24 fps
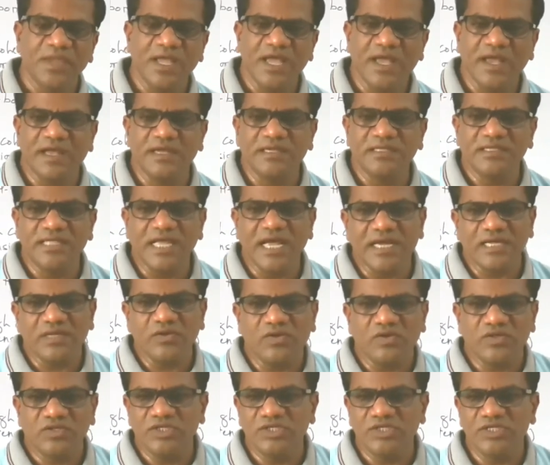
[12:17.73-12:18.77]
and that
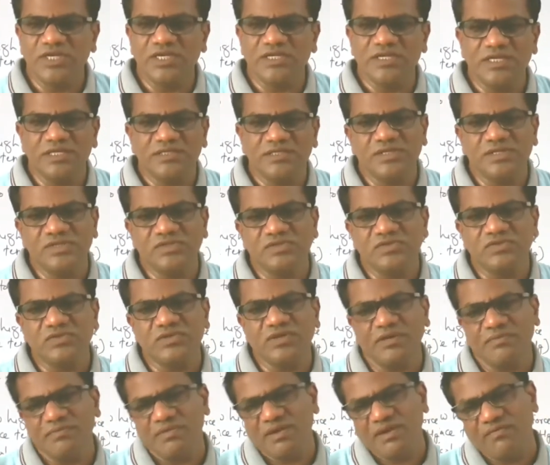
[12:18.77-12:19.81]
oxygen is also
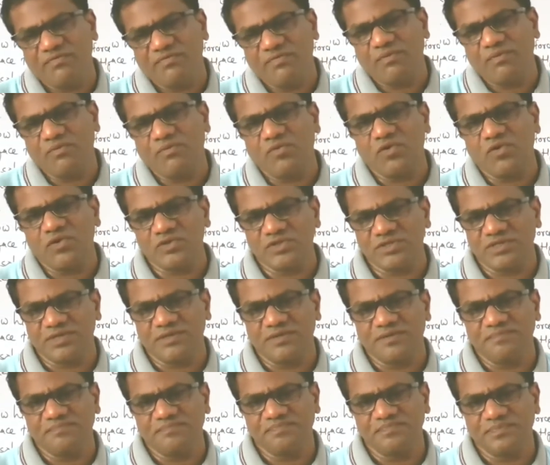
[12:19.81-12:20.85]
coming from water